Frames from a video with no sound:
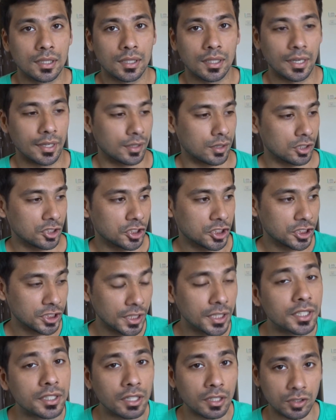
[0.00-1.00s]
Like,
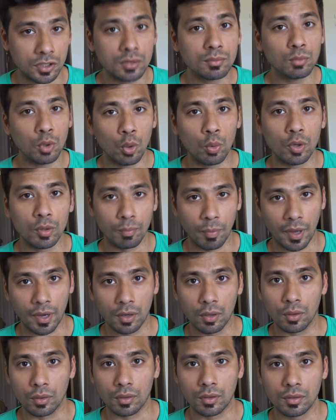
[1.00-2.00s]
shit doesn't move in
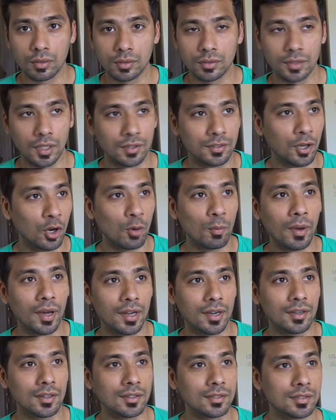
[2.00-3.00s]
Bangalore. That's how
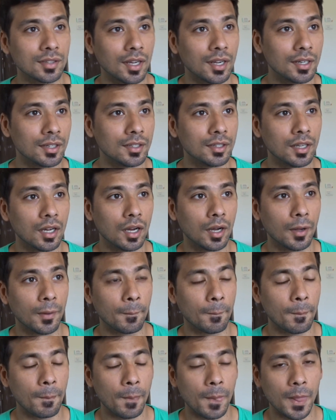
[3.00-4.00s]
bad it is, and
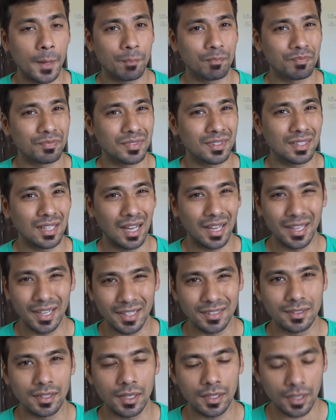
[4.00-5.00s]
I
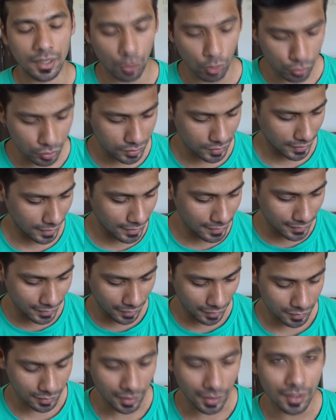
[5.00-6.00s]
hate that. And also, the second
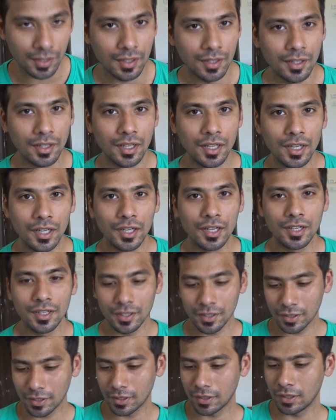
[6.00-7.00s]
thing is that
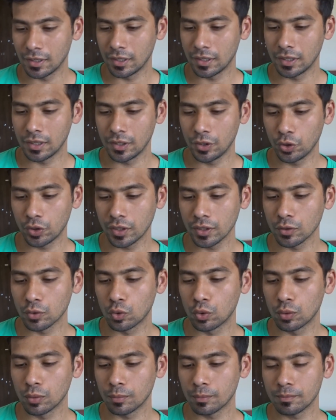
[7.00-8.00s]
you
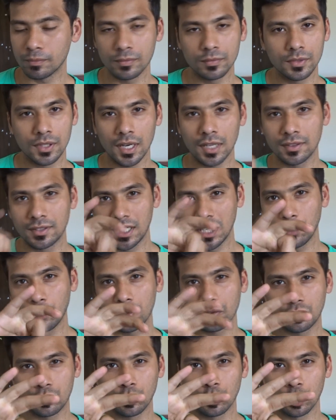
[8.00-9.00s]
can, there are three
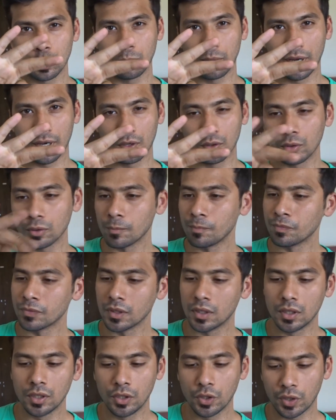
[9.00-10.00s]
ways to go to Bangalore.
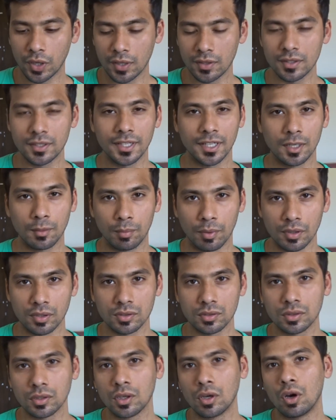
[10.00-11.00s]
You can either take a
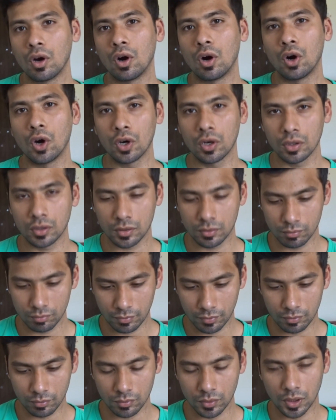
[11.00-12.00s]
bus, or
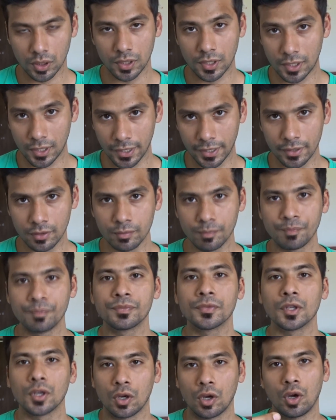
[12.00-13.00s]
a train,
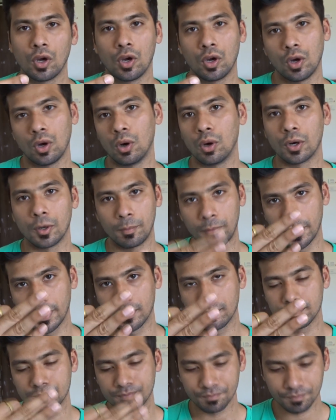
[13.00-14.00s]
or a
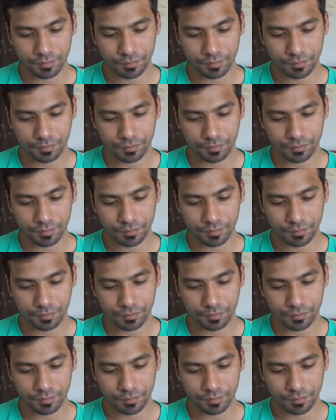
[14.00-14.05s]
plane.